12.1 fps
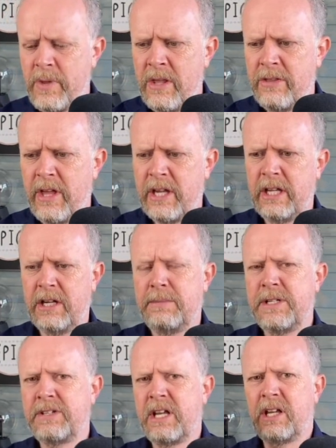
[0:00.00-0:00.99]
they're going to
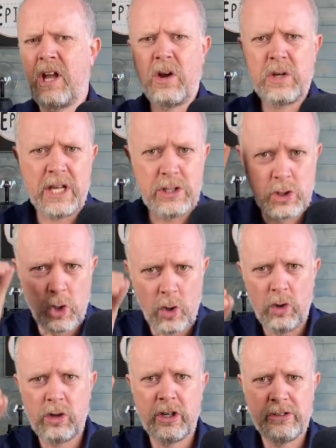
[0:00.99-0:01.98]
be saying, okay,
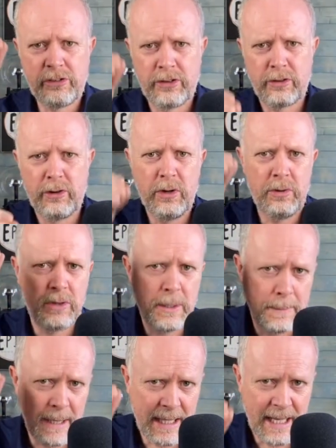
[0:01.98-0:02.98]
talk us through the
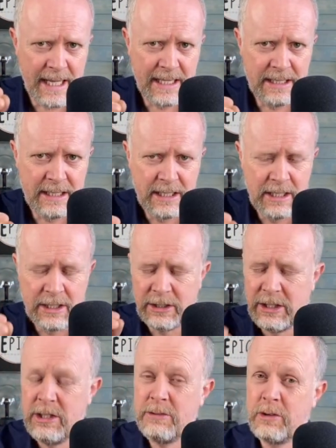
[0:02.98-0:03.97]
plan
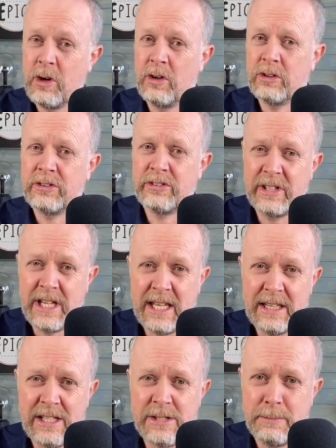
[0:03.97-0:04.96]
that you've got to
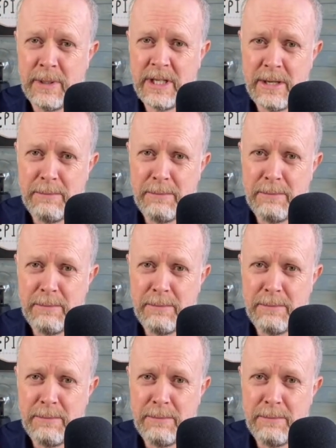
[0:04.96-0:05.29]
get this money